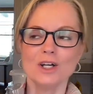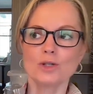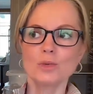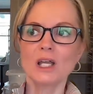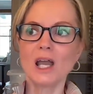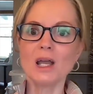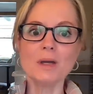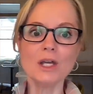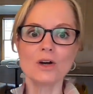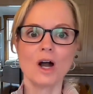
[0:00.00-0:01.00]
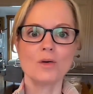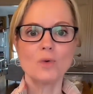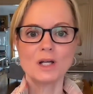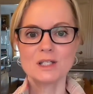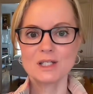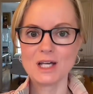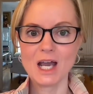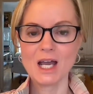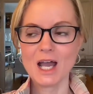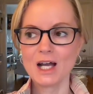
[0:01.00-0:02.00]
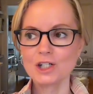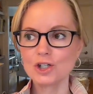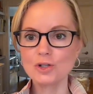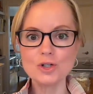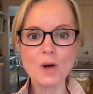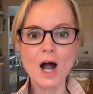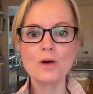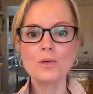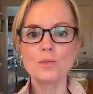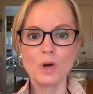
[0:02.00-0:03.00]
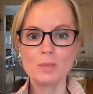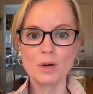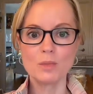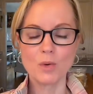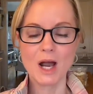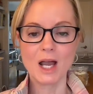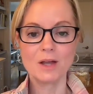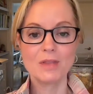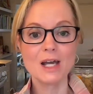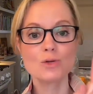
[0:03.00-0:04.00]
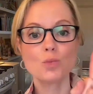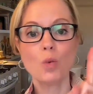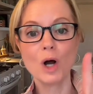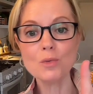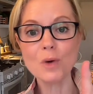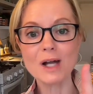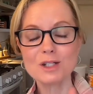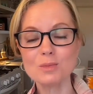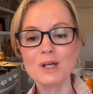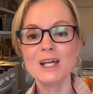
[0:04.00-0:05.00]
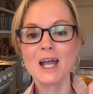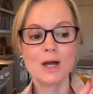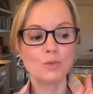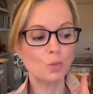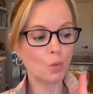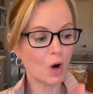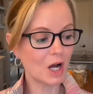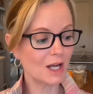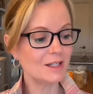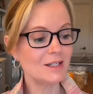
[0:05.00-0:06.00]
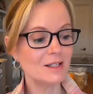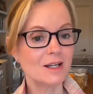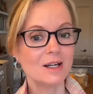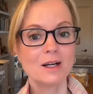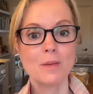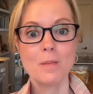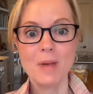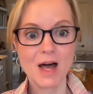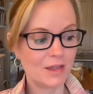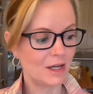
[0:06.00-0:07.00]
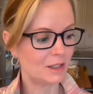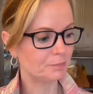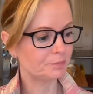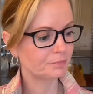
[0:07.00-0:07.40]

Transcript: So we came here on Wednesday and I showed you how to whip a meringue, and that is 1 recipe and 1 method.